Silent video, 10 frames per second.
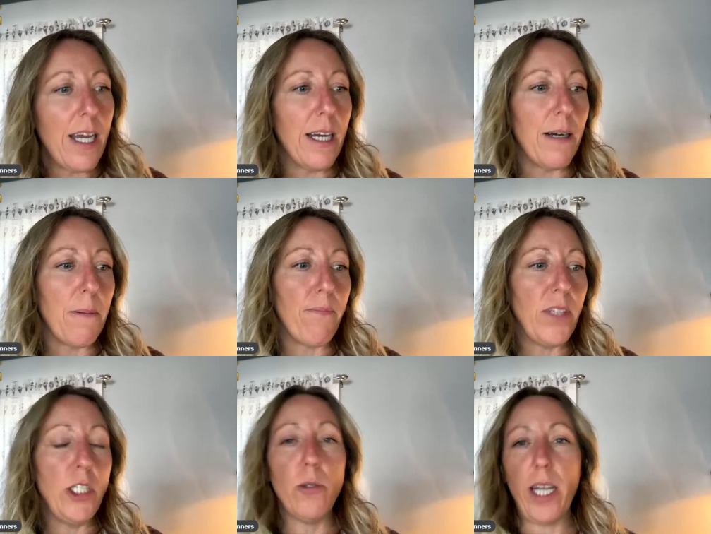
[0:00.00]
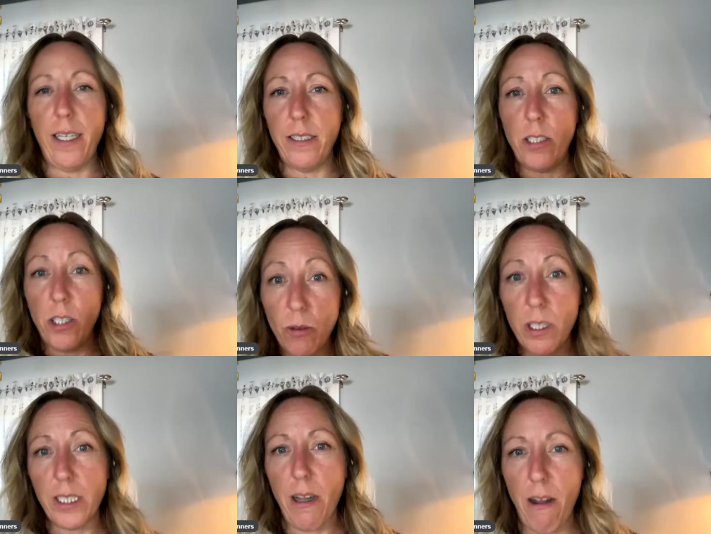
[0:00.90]
um, you can do
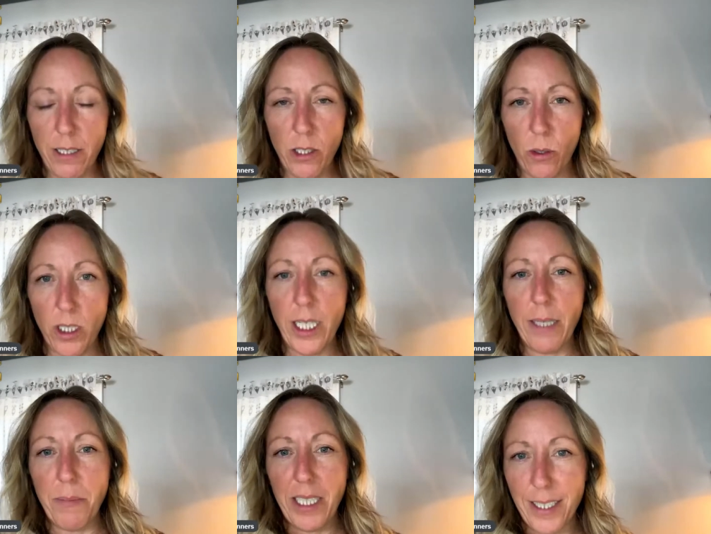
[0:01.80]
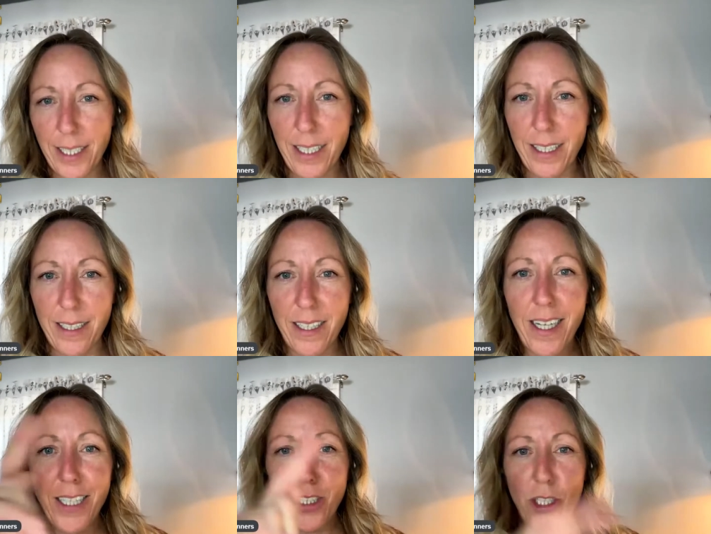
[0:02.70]
this hot score ten minutes in
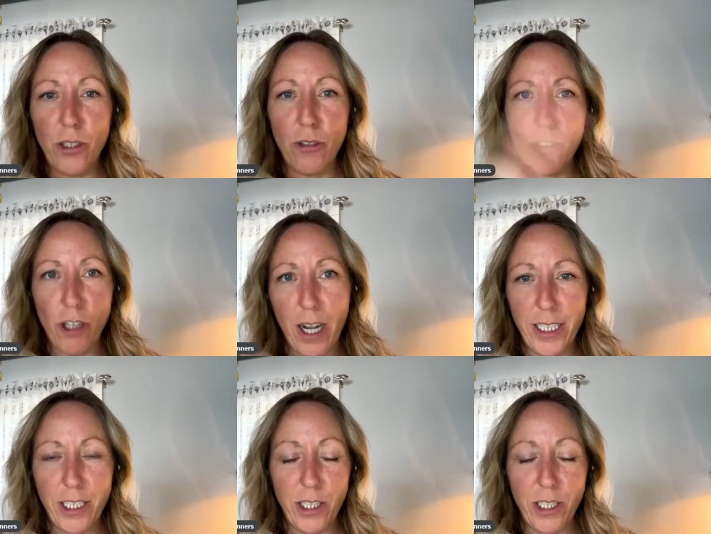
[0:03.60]
to try